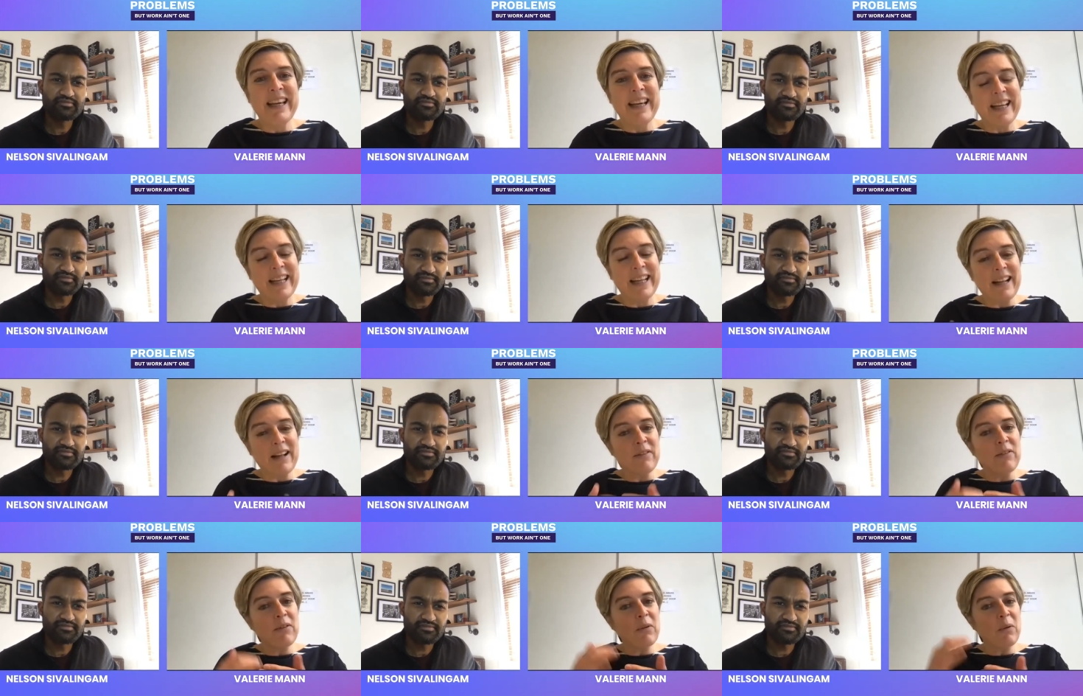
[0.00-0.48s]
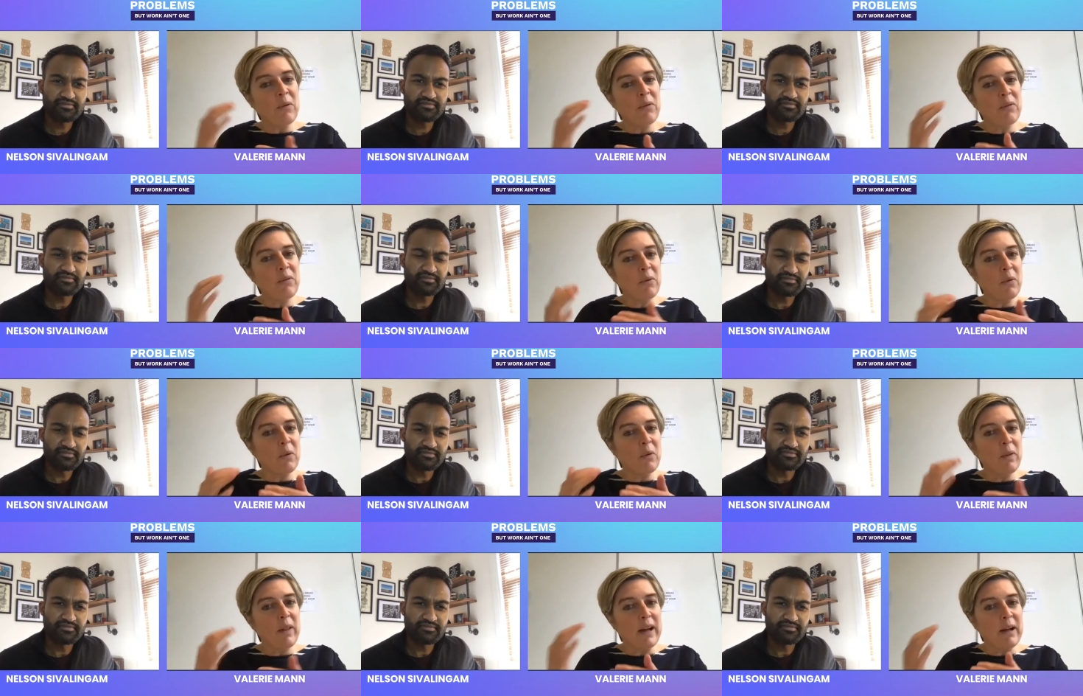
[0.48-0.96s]
Speaker 1: And that's
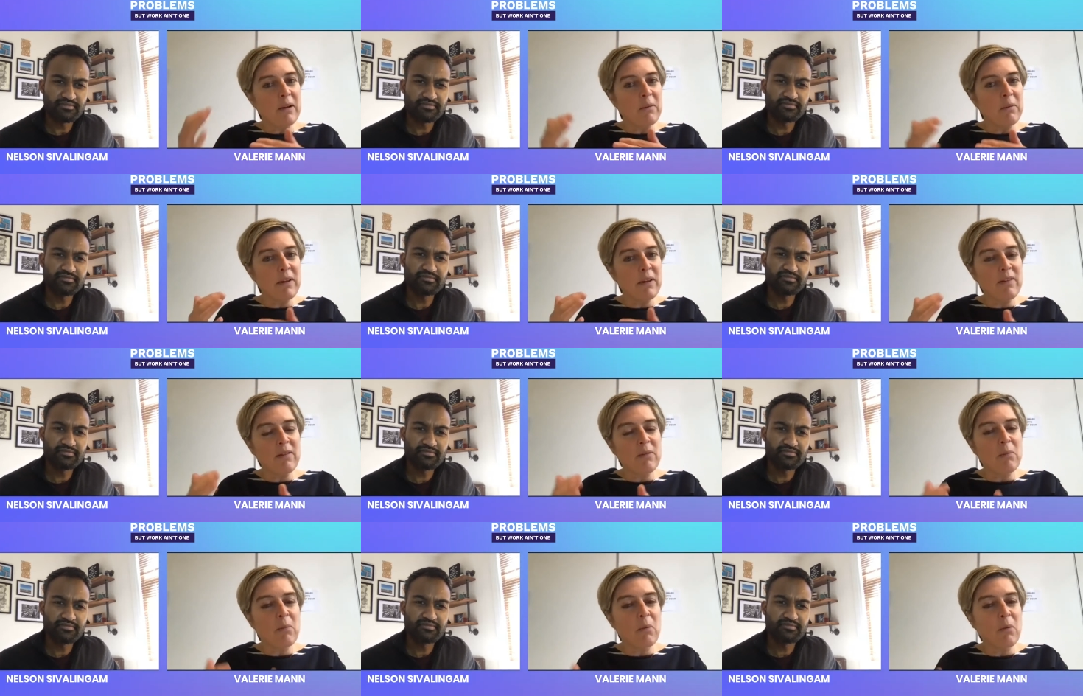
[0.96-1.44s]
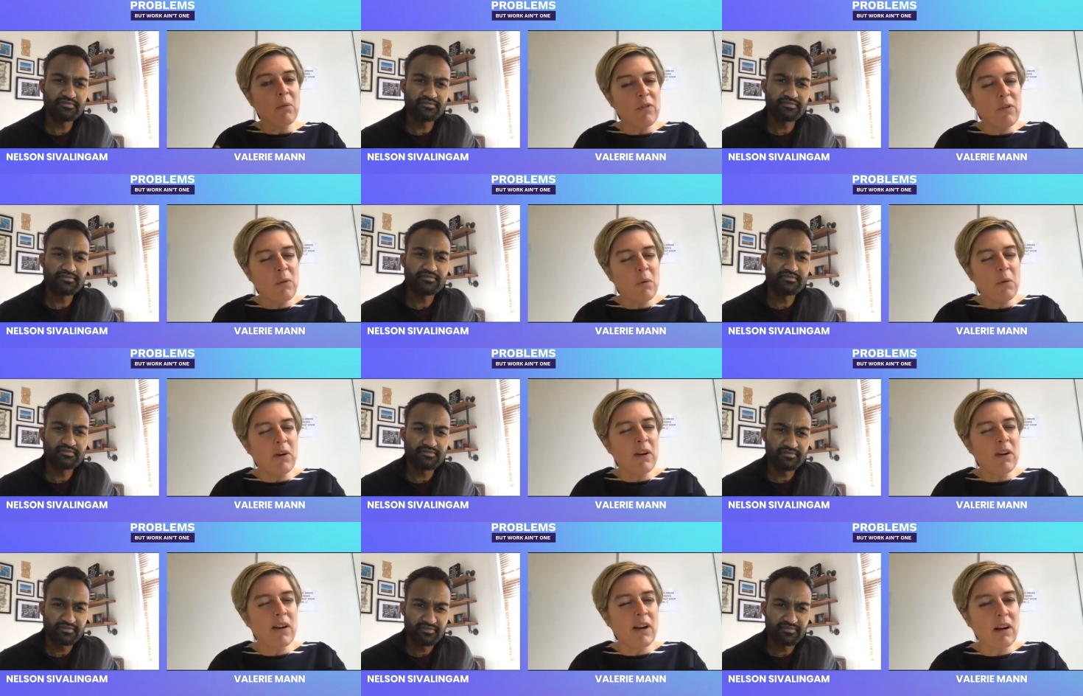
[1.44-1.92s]
also that piece
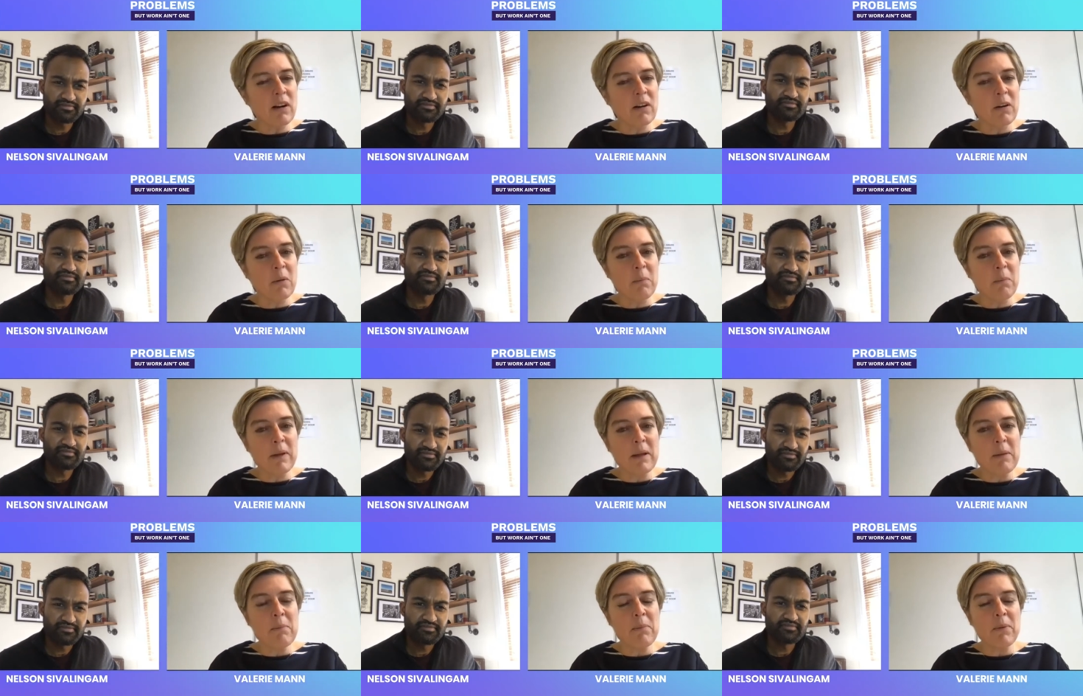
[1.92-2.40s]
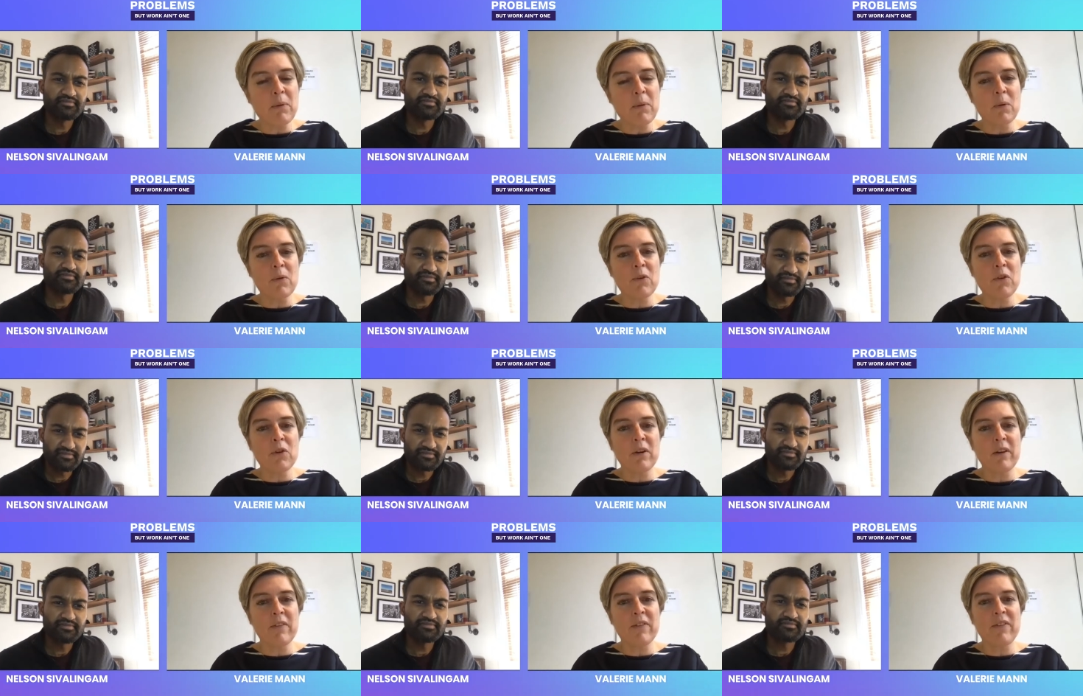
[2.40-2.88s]
for younger people
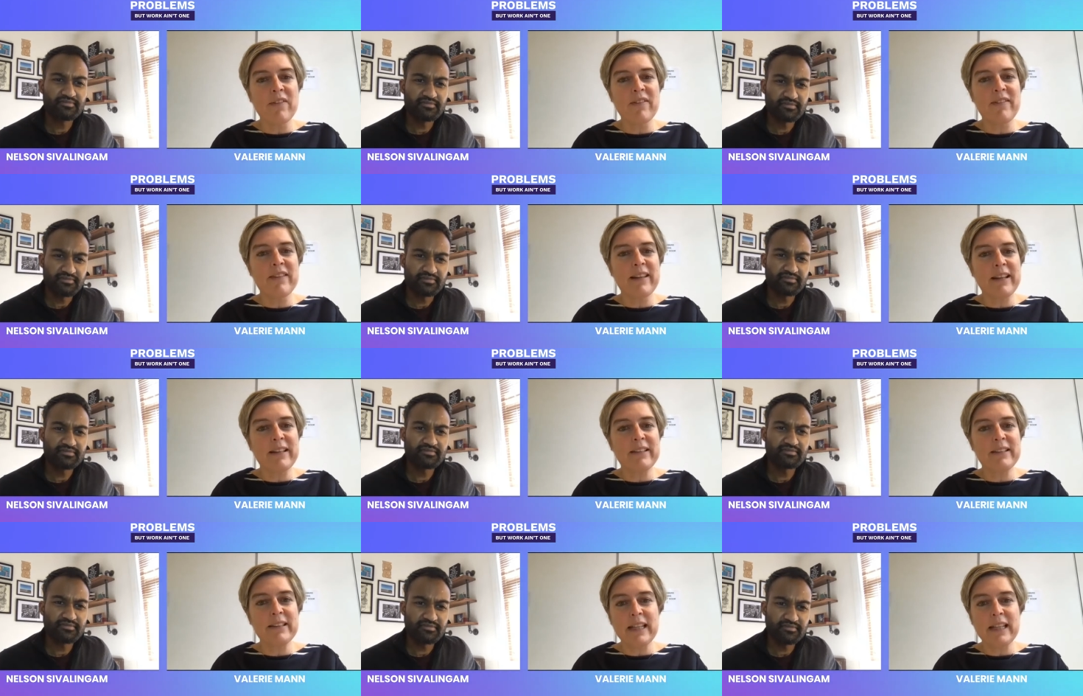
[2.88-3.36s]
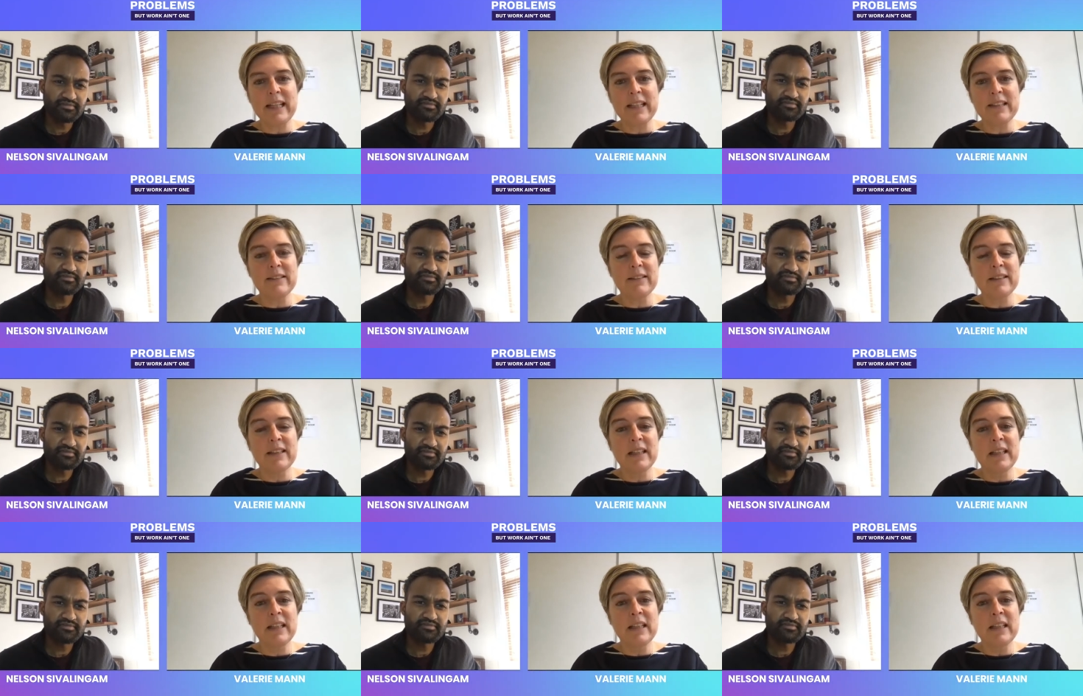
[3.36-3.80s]
to understand that